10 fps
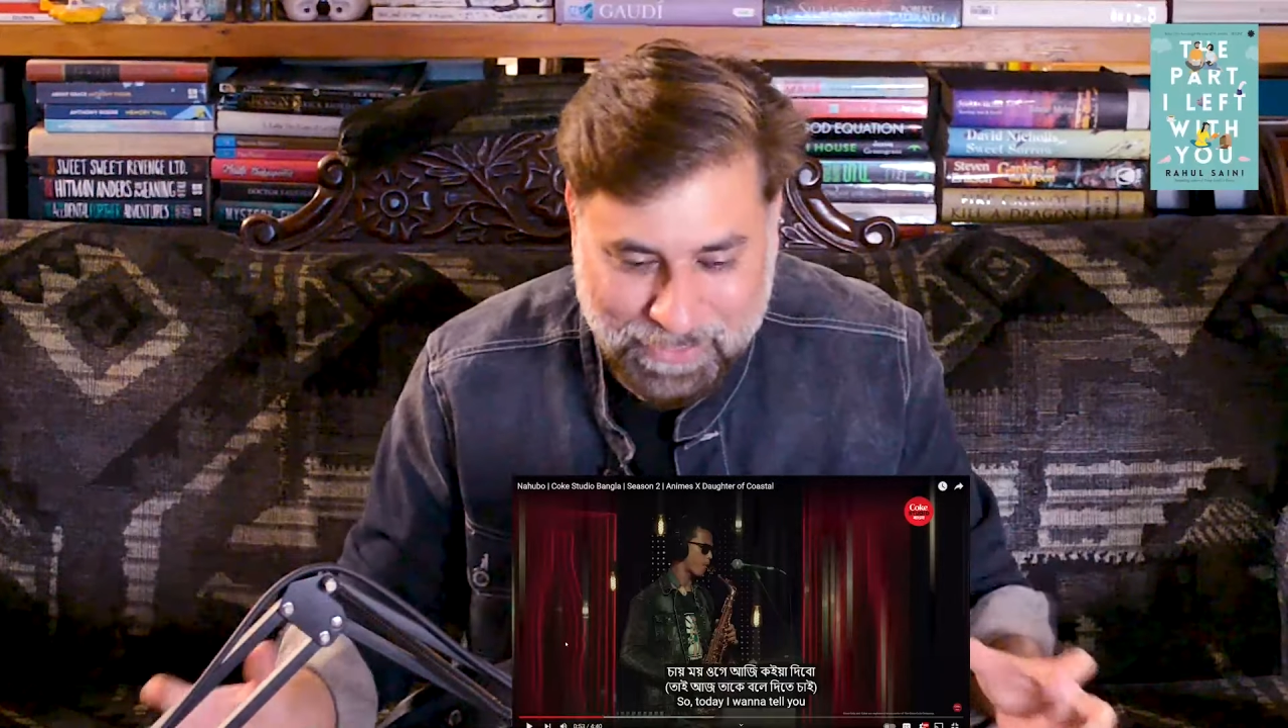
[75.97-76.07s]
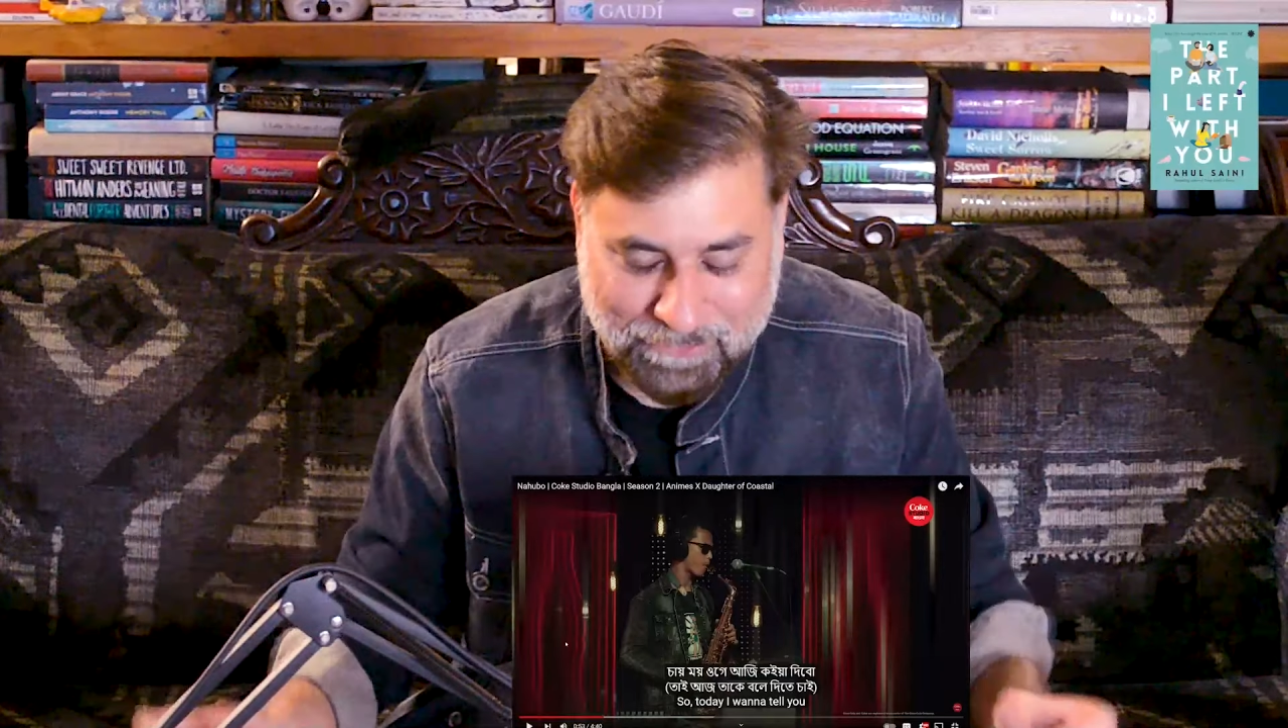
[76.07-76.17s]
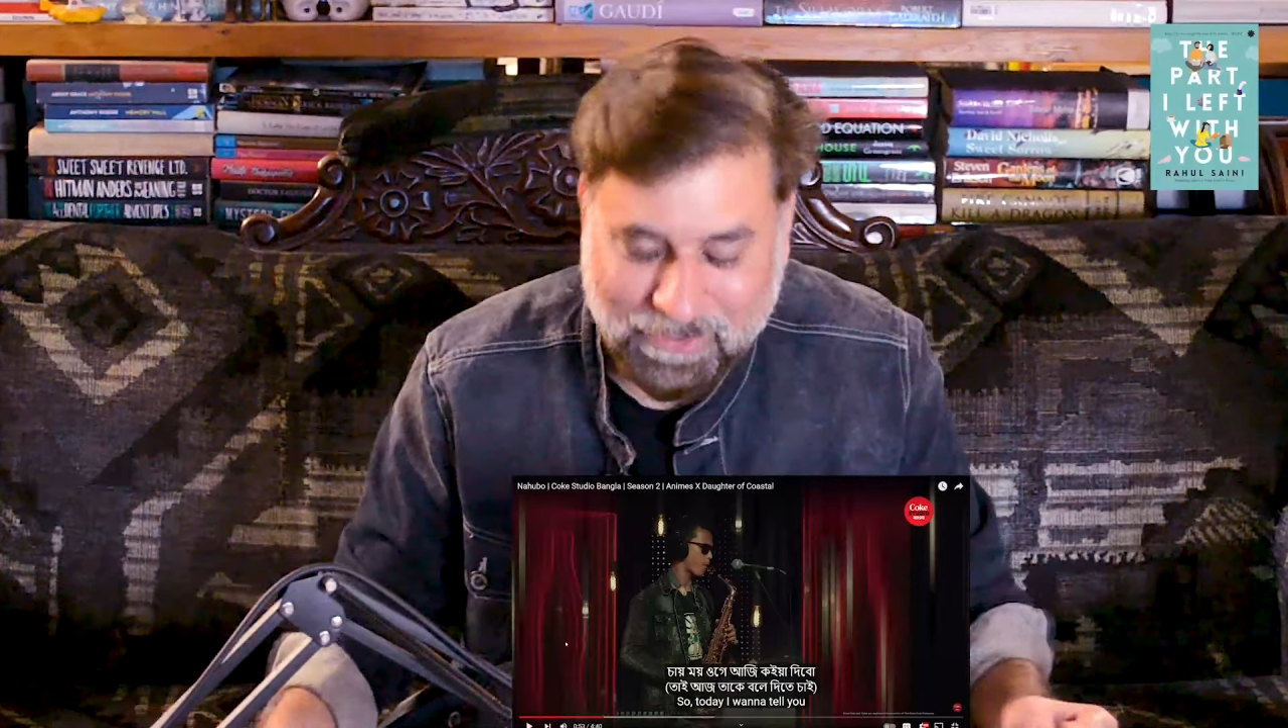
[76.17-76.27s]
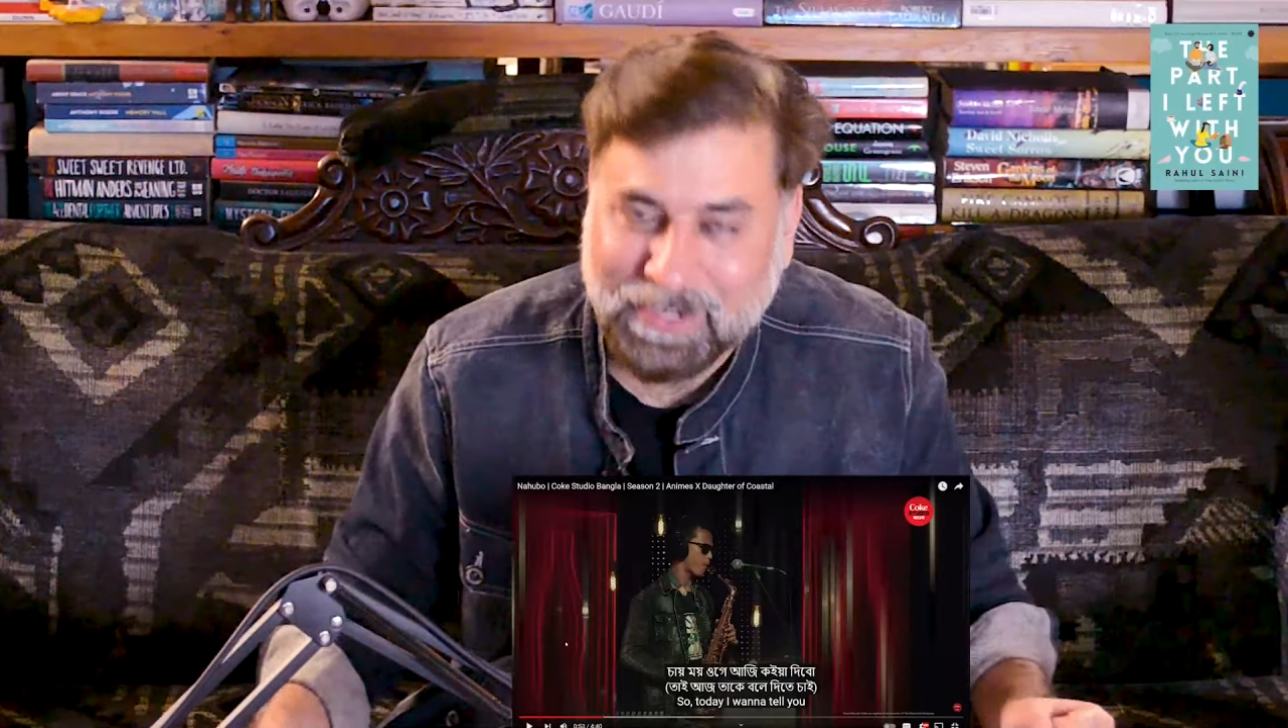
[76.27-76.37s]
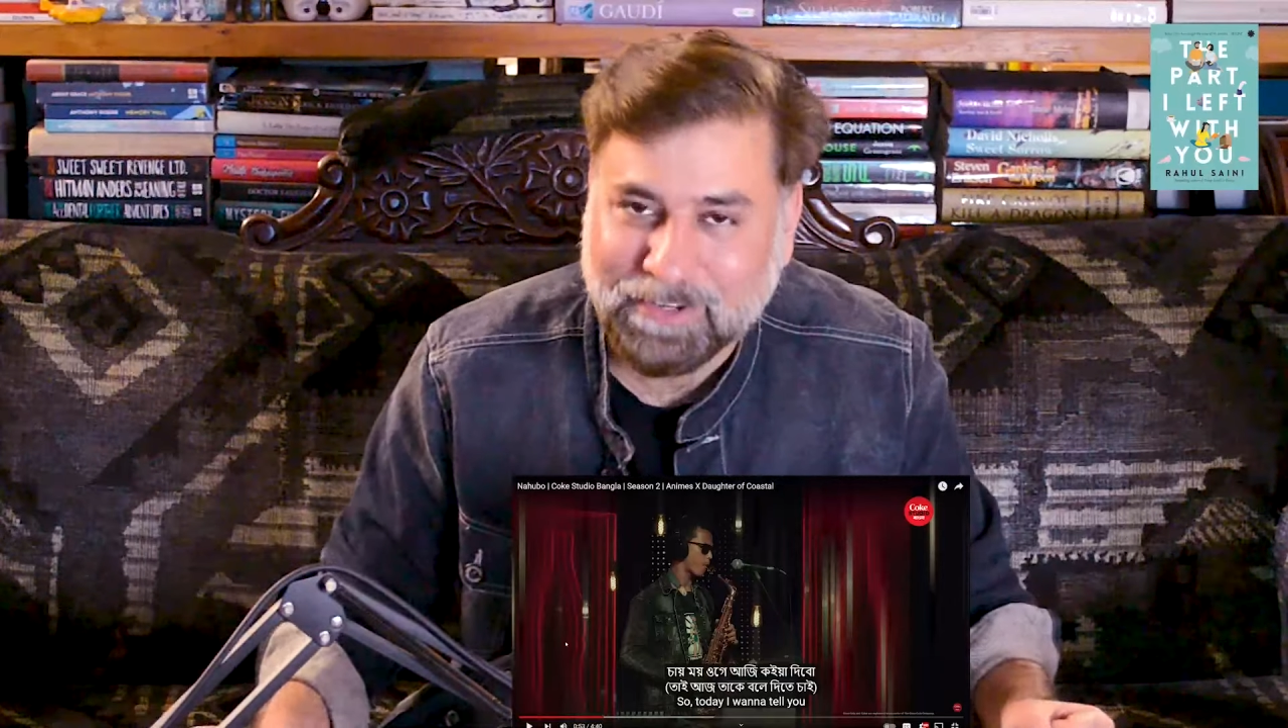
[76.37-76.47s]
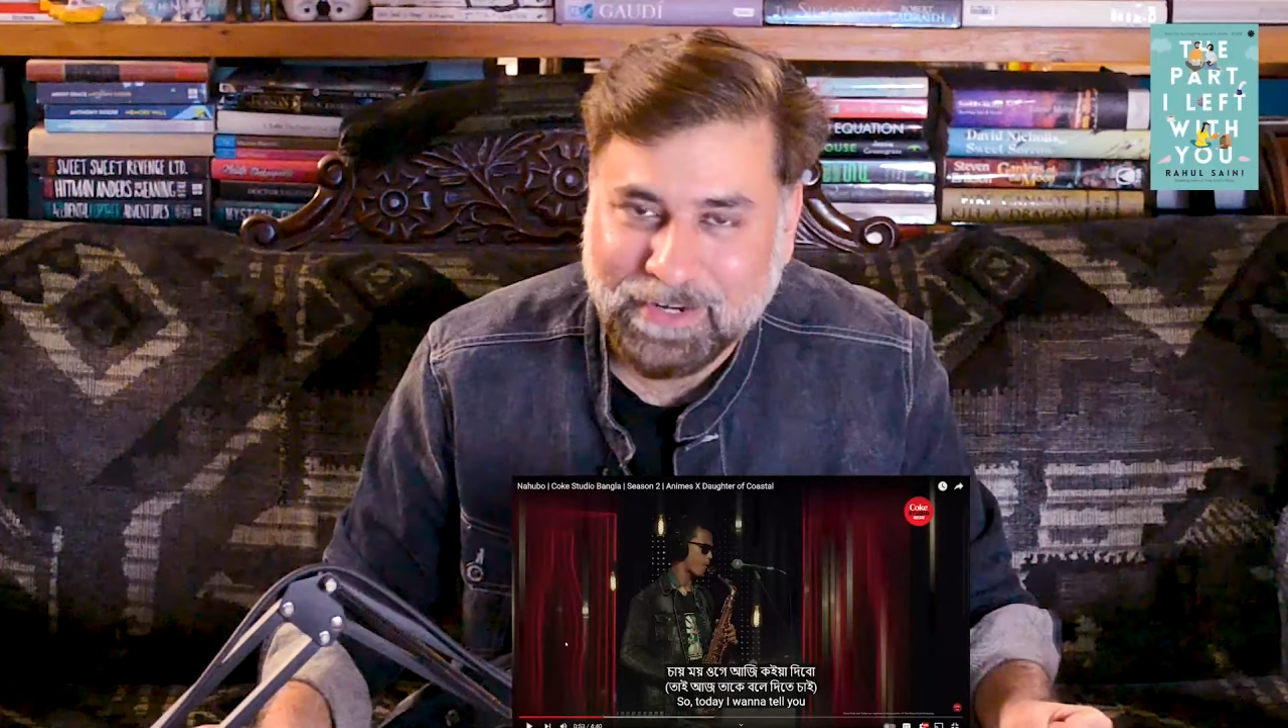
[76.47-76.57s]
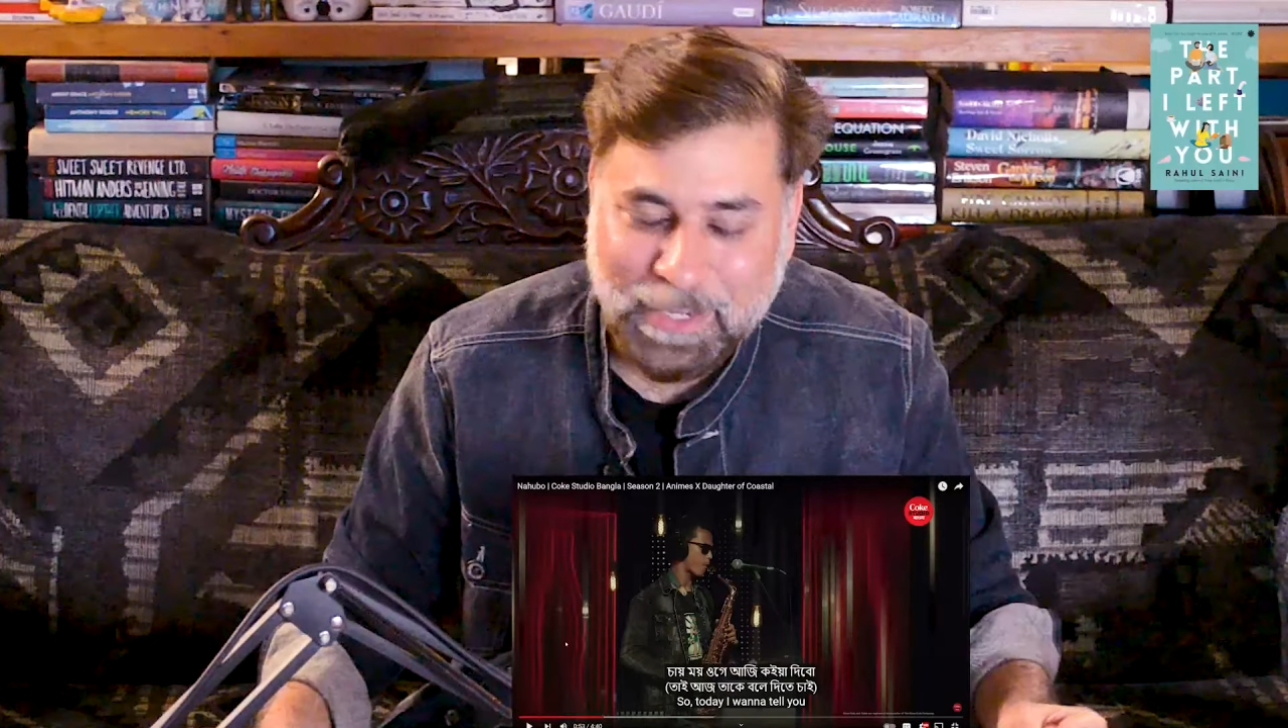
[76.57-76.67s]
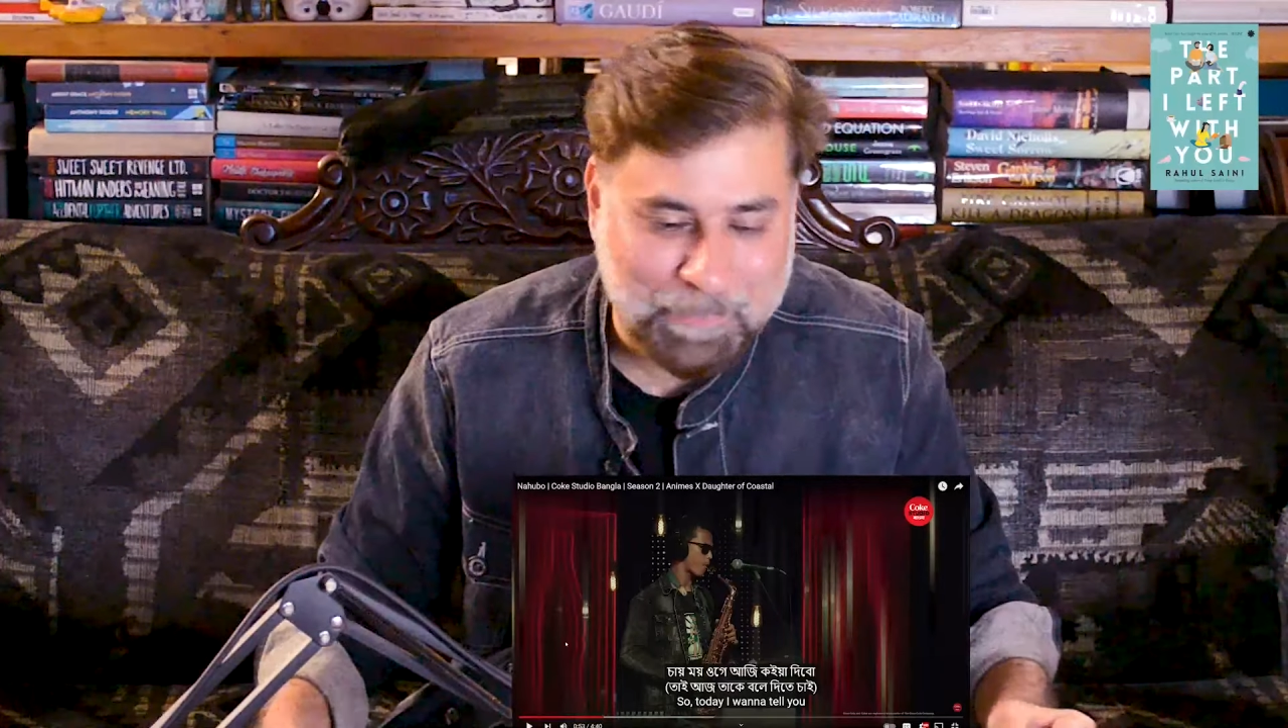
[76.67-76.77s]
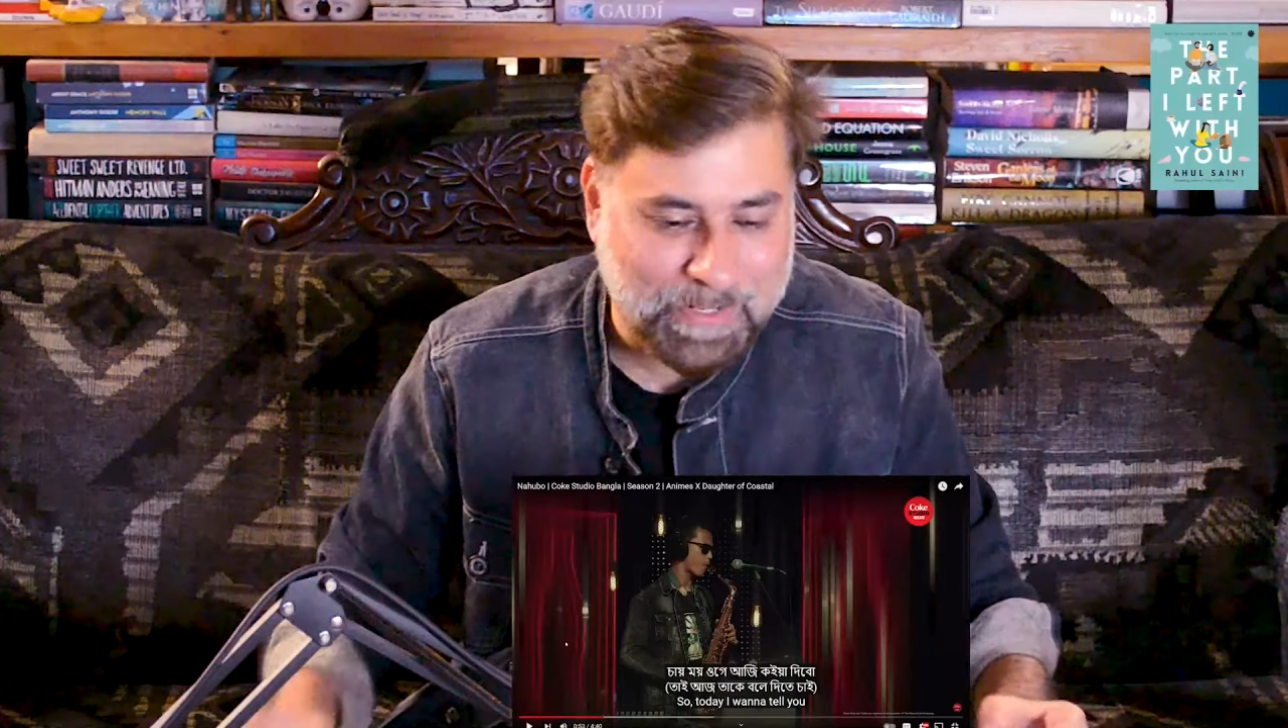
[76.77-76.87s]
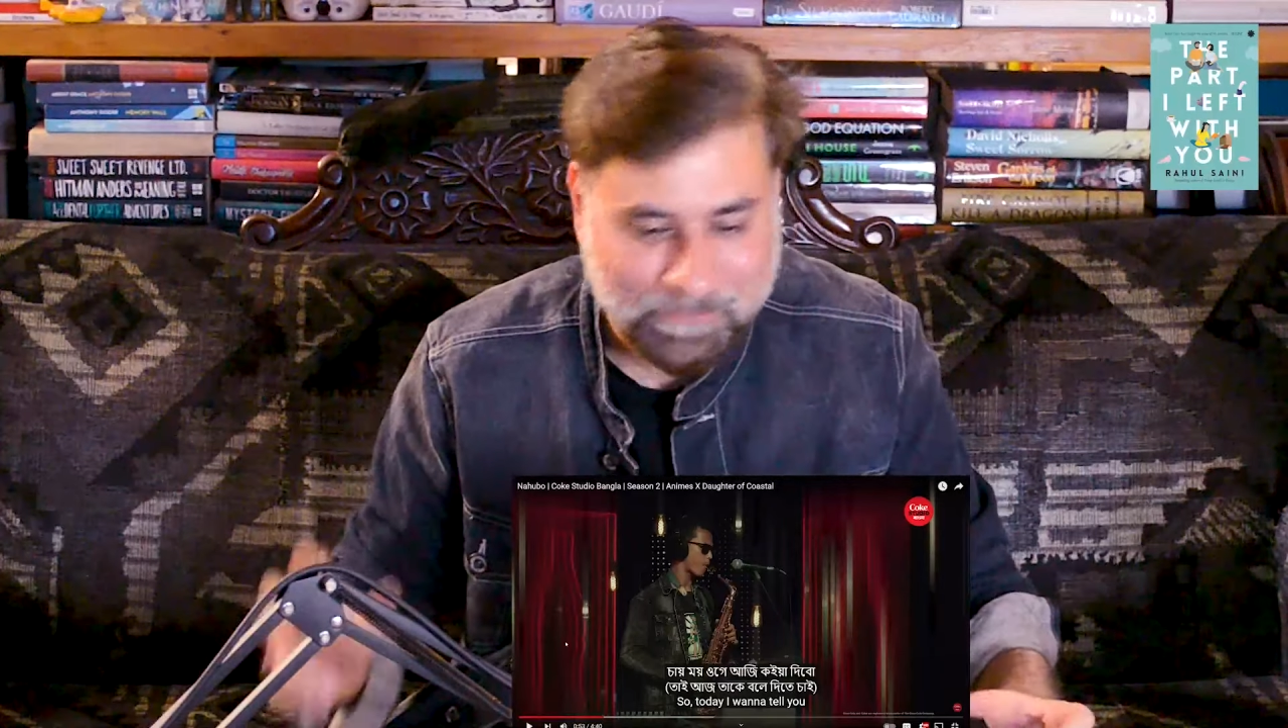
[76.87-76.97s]
electric guitar
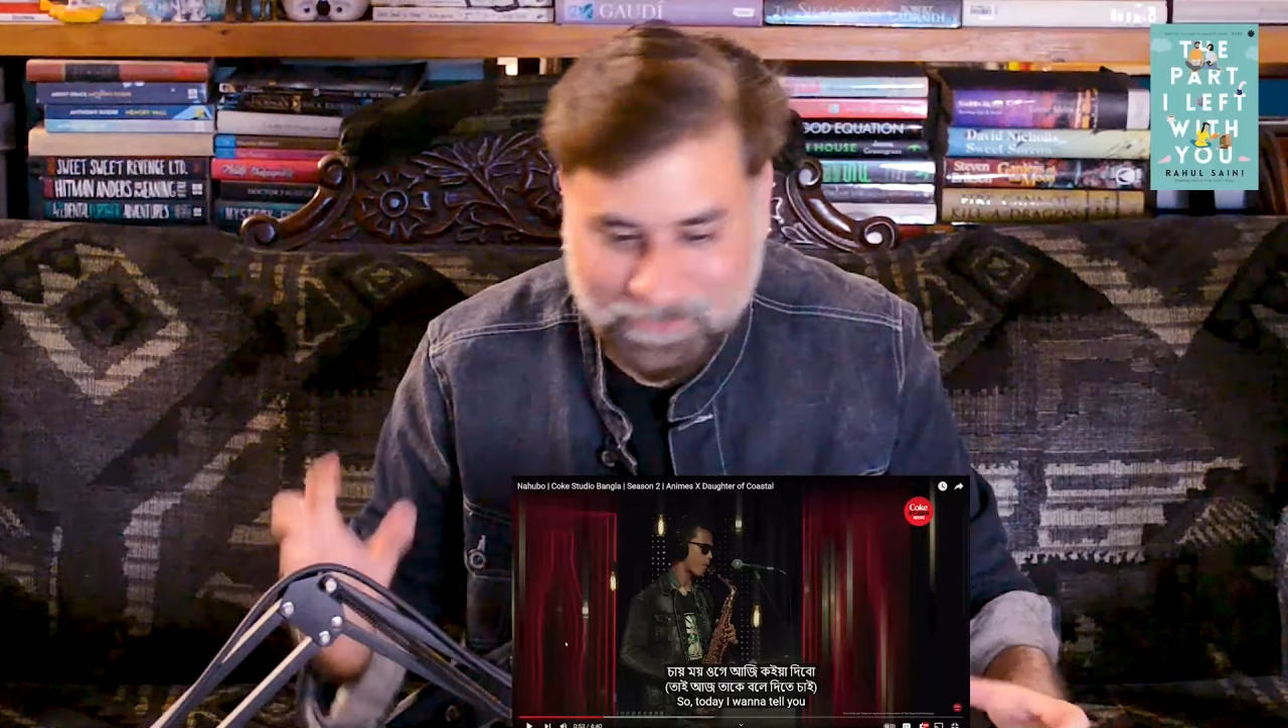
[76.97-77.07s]
happening,